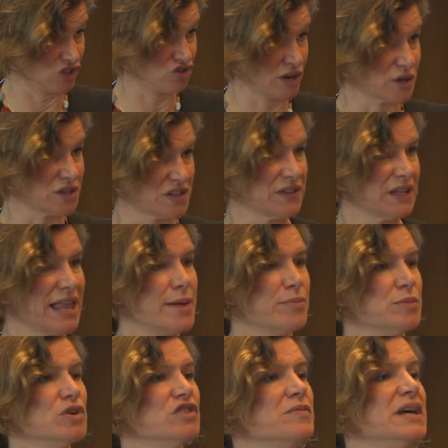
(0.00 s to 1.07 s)
struggles in the labor
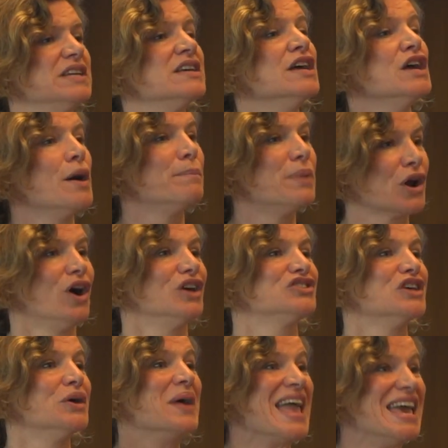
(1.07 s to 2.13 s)
movement, but
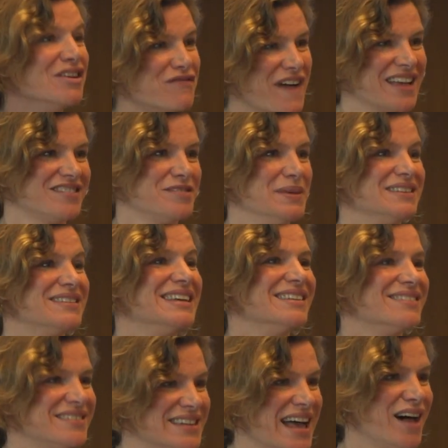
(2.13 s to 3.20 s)
also investment
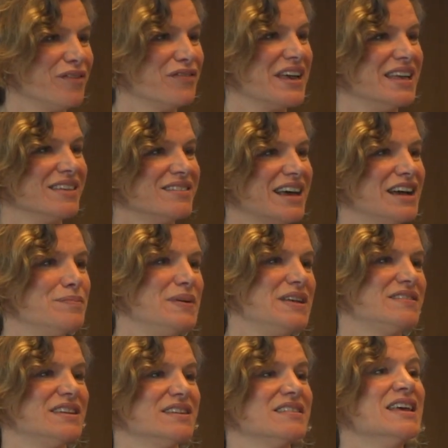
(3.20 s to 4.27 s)
itself inside
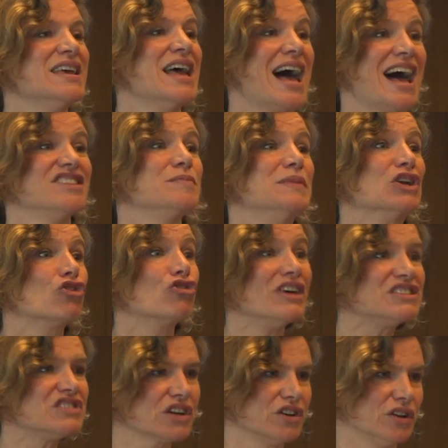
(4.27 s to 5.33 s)
business has been
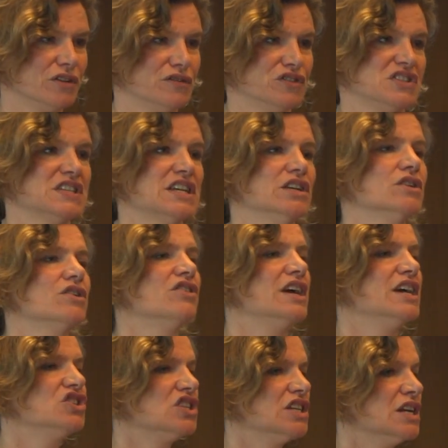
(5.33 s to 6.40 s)
critical for skill
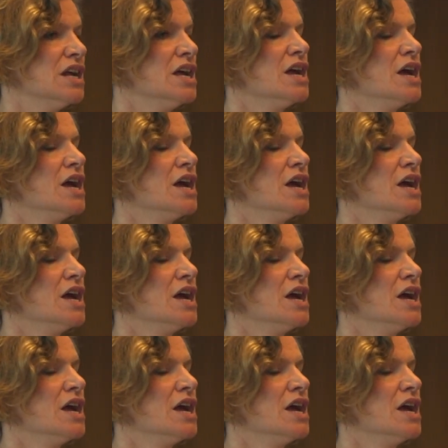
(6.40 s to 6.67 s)
creation,